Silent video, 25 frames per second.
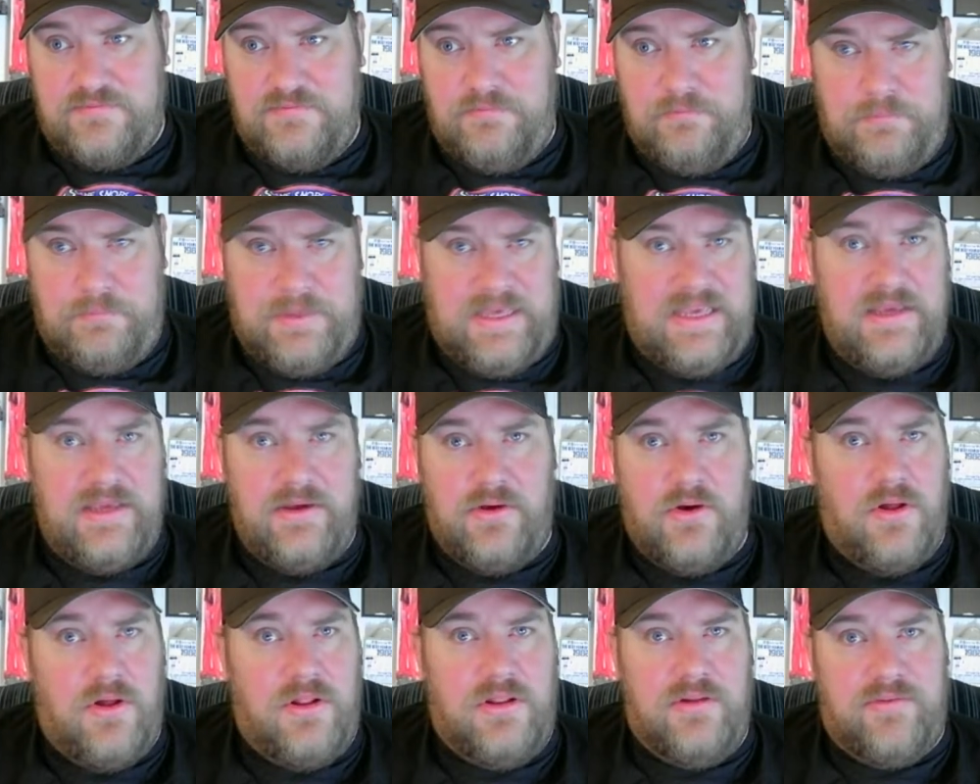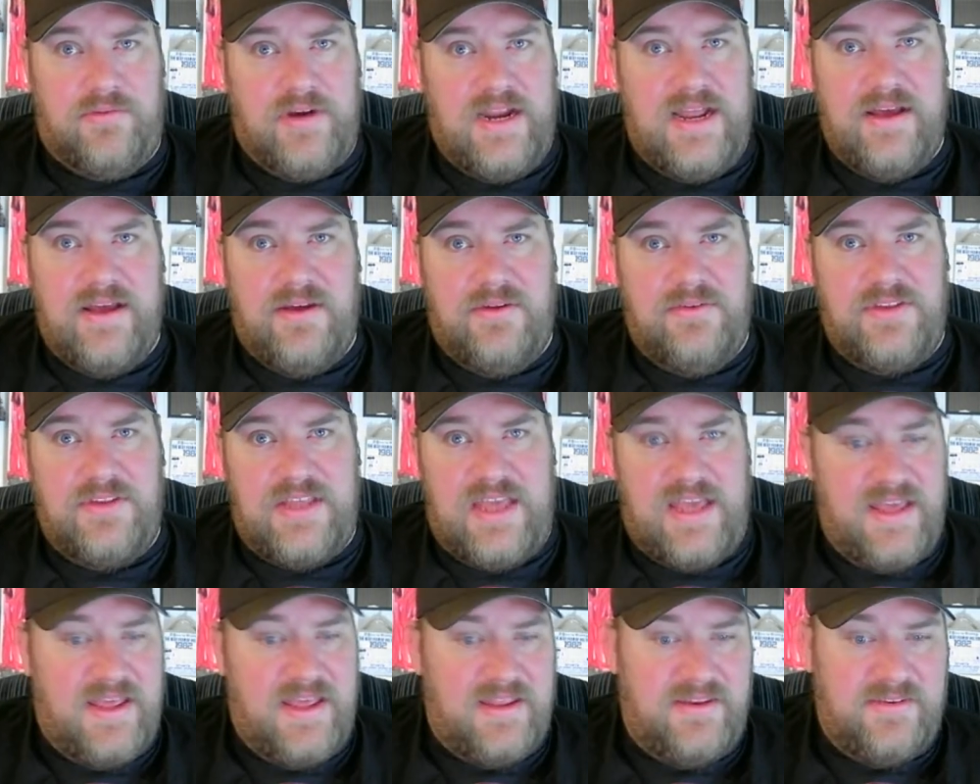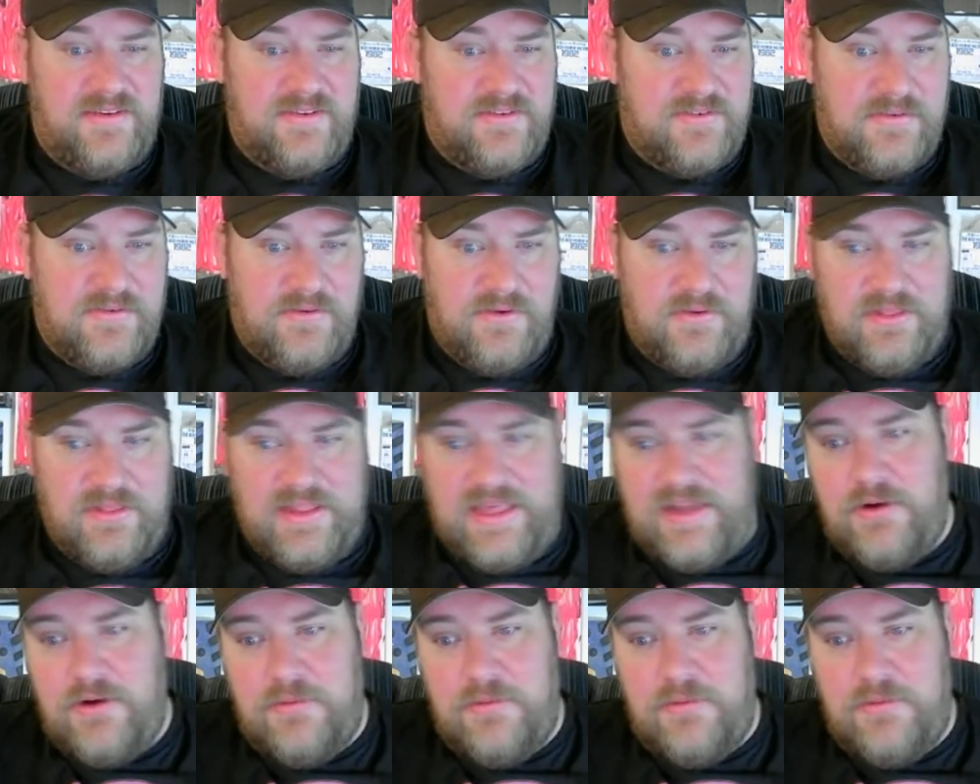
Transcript: being all around, and later